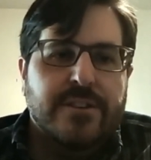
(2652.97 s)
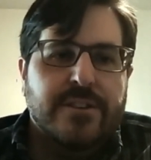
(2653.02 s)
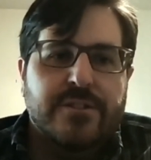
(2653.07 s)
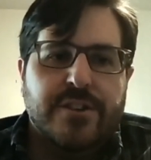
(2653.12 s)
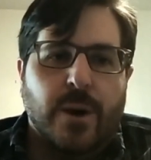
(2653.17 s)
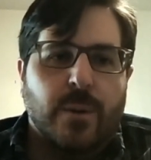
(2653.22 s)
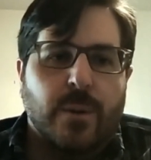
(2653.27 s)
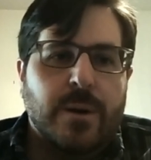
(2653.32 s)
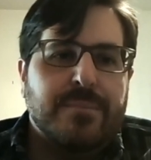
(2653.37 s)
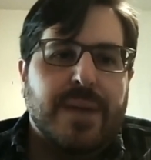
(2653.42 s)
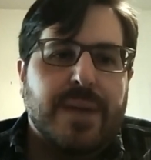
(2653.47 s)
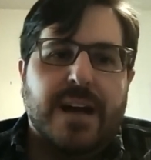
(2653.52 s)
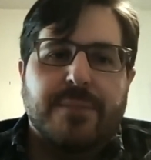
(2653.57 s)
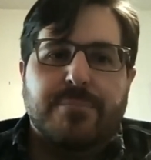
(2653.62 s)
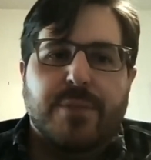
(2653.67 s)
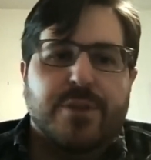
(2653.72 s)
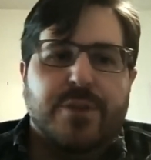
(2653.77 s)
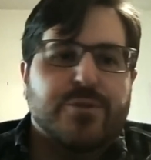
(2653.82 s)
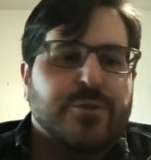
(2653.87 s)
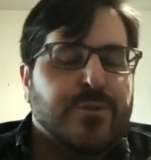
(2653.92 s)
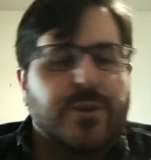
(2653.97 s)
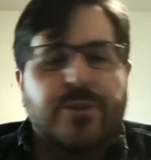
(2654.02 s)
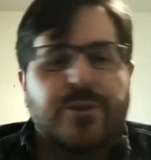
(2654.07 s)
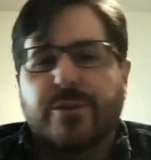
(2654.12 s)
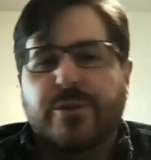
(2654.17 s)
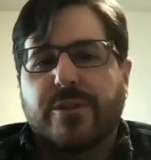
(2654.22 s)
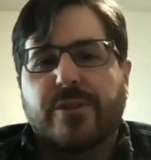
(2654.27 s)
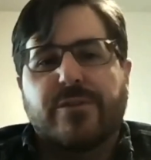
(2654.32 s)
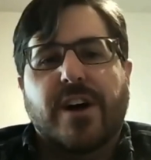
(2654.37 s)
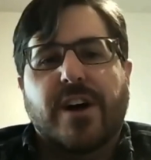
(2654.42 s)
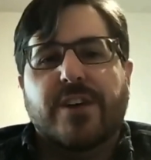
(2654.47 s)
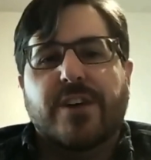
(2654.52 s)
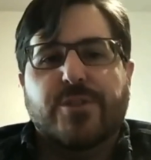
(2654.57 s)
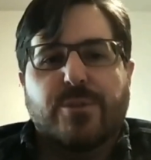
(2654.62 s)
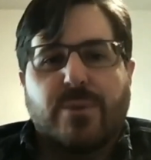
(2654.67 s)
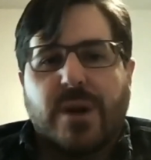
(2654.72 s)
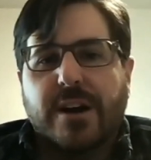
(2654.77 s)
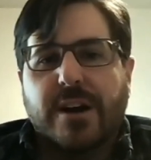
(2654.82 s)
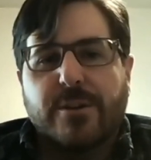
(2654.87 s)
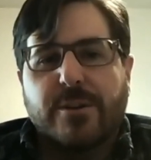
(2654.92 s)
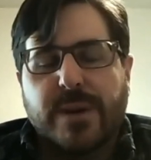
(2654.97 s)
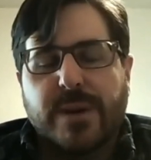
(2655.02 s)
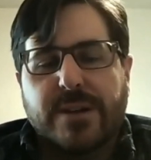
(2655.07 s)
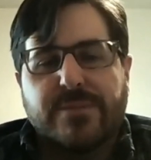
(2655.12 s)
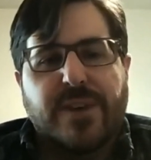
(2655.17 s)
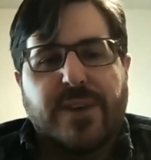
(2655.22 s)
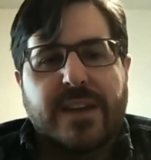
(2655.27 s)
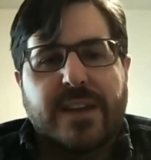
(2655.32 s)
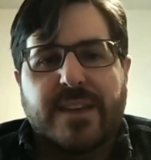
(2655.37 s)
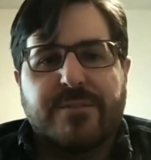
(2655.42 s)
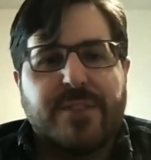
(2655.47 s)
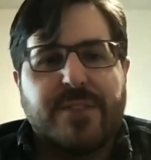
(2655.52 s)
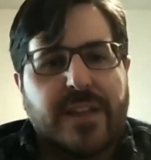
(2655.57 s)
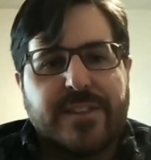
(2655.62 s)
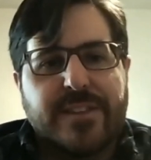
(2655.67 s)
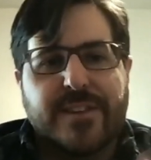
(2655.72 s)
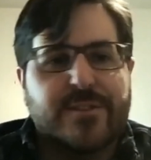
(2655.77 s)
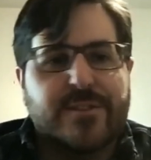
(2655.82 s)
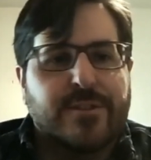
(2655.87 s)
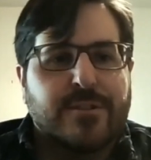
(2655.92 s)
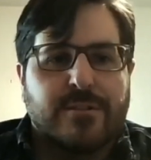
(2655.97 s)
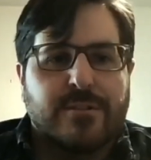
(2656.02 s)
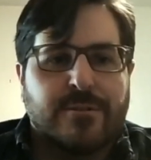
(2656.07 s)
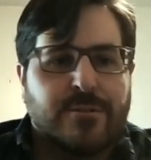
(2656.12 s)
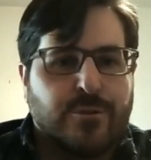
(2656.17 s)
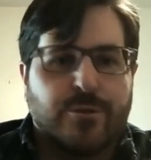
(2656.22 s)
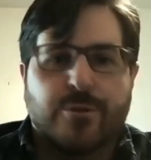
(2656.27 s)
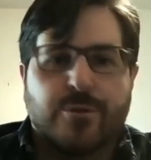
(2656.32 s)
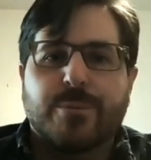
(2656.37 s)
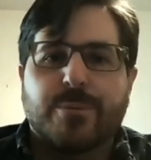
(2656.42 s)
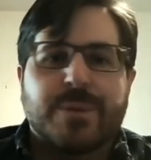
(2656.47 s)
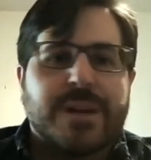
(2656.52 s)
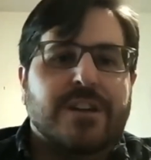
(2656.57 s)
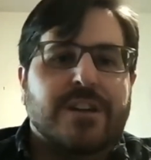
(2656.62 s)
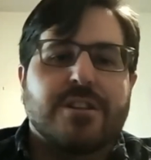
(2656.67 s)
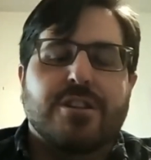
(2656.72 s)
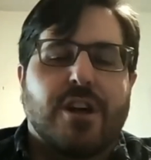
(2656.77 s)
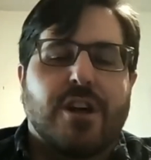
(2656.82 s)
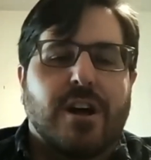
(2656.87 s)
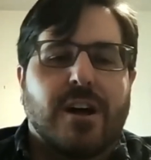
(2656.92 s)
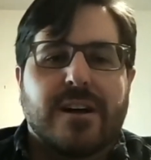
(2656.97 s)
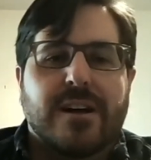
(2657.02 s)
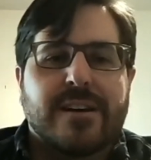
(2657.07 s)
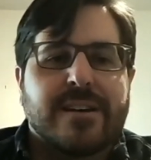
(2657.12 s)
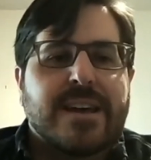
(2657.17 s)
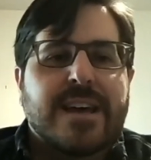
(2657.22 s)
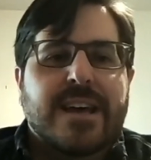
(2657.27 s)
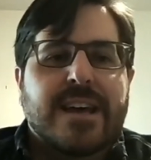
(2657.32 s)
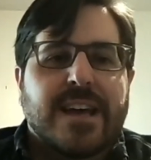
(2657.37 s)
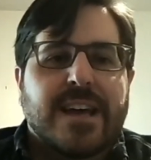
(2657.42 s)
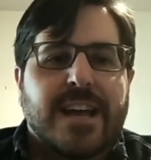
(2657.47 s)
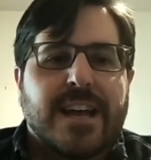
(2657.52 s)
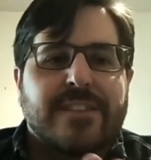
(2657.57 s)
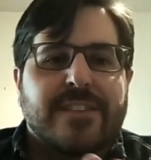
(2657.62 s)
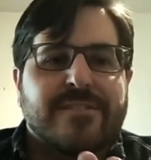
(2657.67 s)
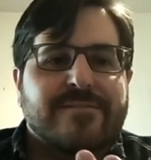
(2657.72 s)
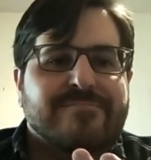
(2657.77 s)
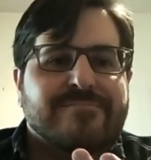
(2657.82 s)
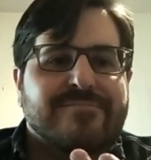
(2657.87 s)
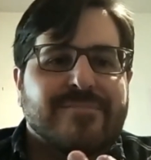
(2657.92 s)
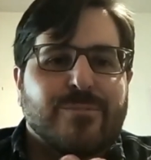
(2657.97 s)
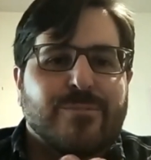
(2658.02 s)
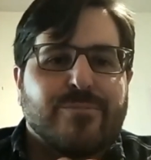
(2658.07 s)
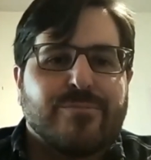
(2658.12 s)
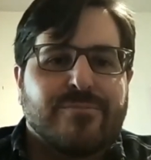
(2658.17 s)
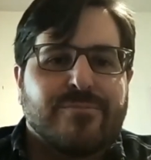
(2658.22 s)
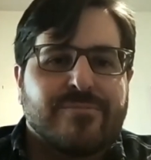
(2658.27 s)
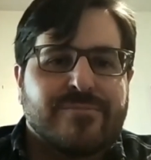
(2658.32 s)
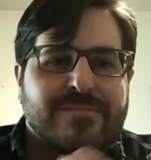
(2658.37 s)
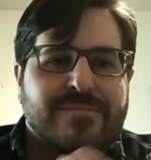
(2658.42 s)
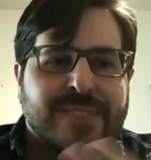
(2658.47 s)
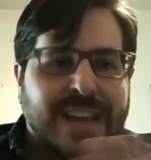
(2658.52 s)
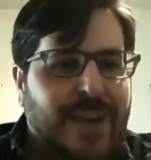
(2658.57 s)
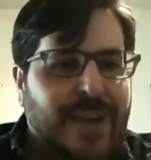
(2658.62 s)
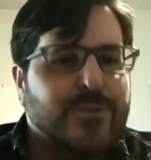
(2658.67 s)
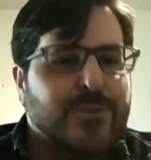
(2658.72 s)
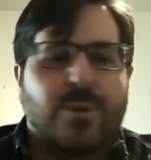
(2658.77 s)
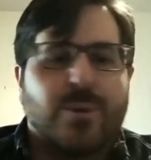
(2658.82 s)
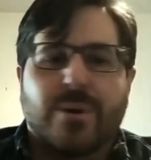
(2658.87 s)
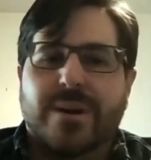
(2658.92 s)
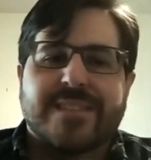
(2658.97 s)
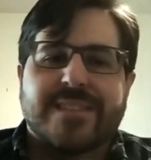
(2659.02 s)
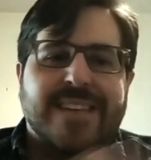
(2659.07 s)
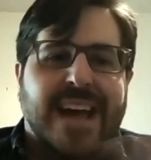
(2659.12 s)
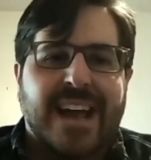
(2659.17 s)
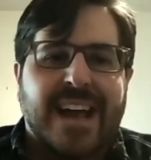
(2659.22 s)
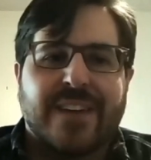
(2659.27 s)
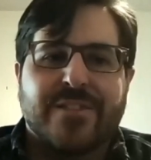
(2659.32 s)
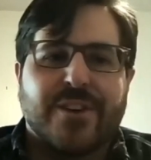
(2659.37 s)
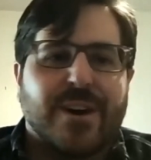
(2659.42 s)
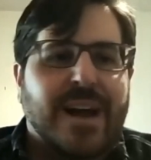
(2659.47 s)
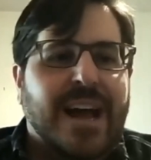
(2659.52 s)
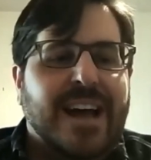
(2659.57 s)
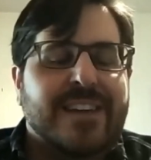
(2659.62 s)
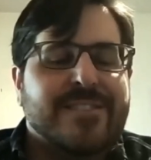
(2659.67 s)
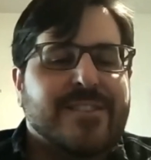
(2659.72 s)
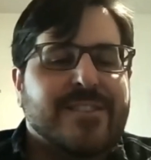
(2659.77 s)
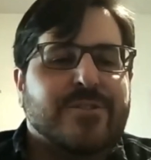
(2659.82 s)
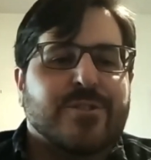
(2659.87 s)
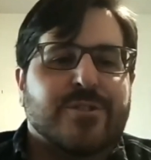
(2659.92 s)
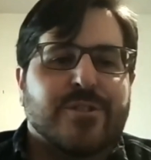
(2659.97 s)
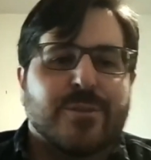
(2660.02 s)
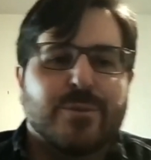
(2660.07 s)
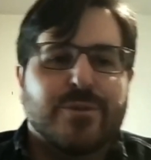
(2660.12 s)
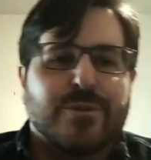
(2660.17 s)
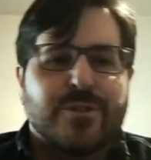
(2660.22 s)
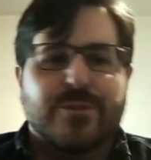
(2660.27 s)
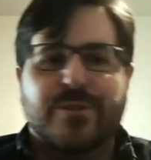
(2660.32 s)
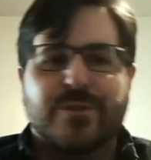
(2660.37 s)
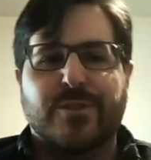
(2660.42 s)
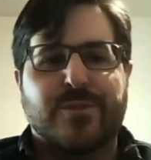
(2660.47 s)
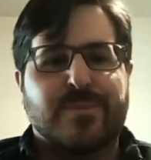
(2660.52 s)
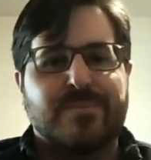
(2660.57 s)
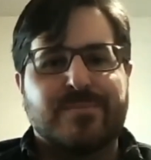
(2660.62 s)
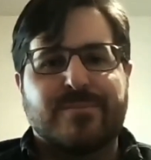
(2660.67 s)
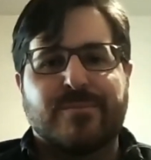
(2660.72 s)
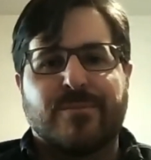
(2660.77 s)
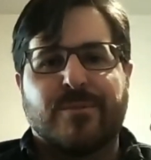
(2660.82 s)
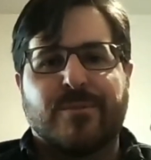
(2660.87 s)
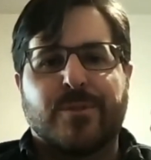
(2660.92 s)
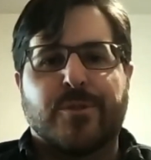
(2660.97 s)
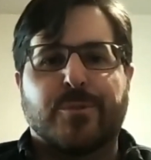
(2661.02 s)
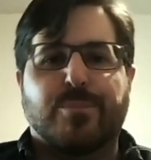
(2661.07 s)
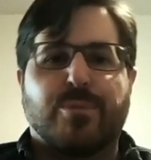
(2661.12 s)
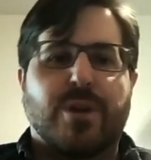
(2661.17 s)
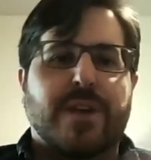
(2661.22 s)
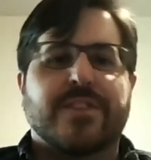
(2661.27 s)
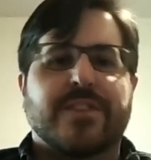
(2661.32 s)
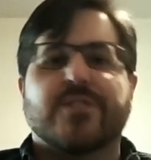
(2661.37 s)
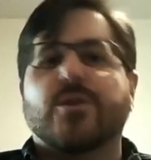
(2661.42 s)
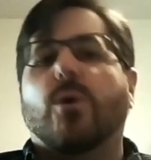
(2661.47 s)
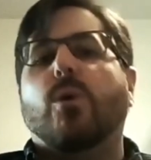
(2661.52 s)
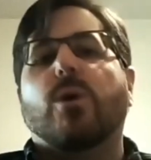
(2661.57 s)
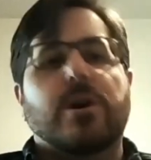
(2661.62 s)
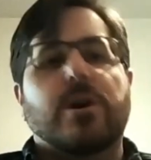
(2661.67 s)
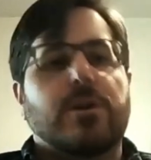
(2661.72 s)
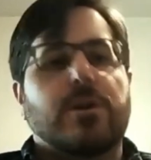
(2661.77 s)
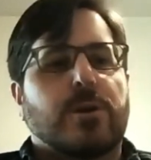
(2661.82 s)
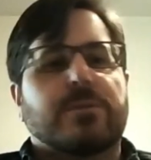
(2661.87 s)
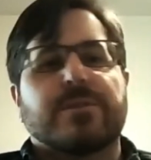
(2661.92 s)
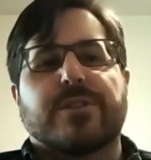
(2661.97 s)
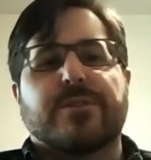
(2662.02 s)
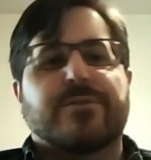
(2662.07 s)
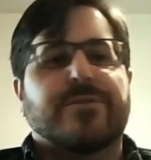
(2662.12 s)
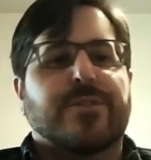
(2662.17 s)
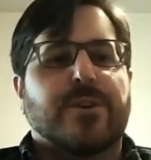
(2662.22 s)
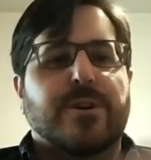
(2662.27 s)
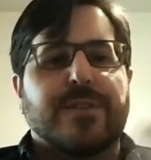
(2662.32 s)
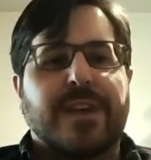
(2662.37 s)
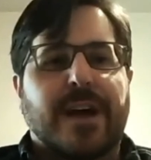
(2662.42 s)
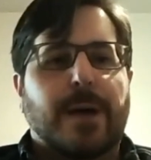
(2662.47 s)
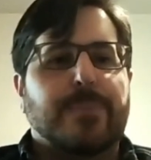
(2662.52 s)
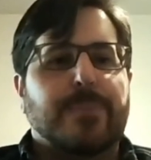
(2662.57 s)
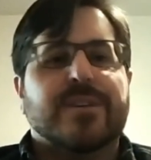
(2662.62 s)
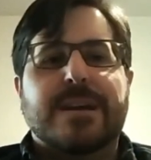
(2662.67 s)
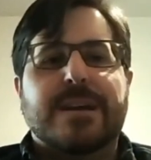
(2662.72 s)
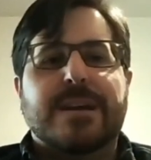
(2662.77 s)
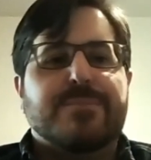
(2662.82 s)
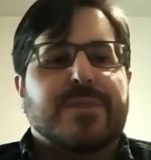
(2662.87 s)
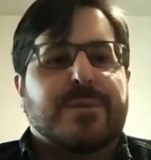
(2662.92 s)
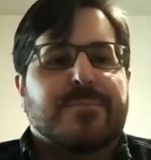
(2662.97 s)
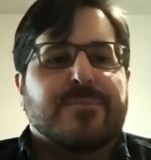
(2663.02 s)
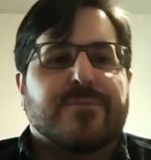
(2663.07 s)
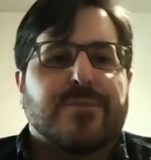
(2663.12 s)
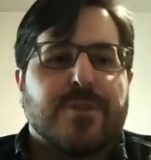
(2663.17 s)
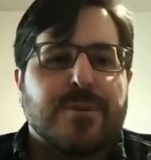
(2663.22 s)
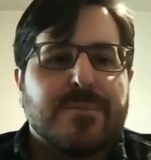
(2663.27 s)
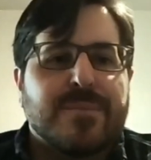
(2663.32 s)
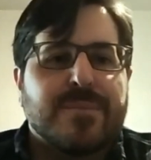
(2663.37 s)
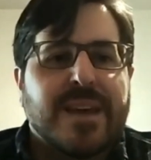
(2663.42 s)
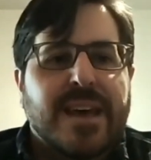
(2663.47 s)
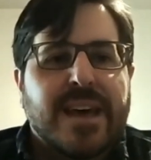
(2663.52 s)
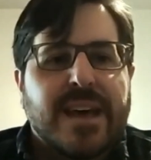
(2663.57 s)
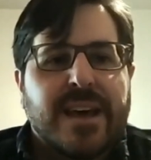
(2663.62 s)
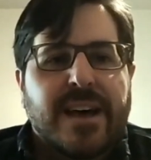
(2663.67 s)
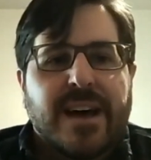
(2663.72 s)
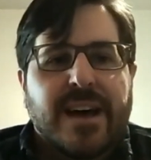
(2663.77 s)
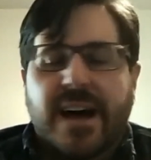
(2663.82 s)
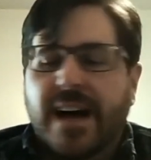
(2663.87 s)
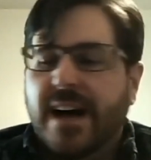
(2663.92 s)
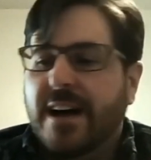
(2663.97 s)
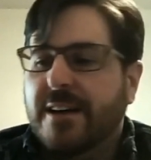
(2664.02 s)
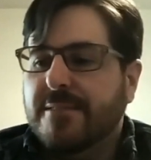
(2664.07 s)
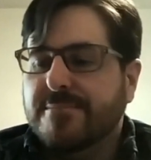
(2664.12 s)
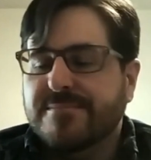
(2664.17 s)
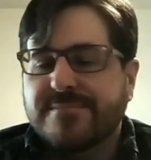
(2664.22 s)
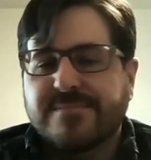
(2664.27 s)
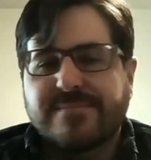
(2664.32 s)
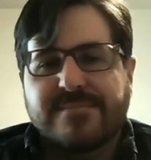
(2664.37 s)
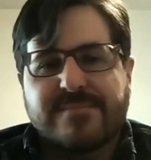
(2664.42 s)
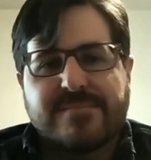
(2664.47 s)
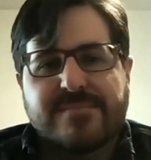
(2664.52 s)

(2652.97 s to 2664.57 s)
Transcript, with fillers: Going back much further in the fossil record, we can find they've got this grooming claw in castoroides and their ancestors that was used to spread this oil over their fur that helps keep them from um,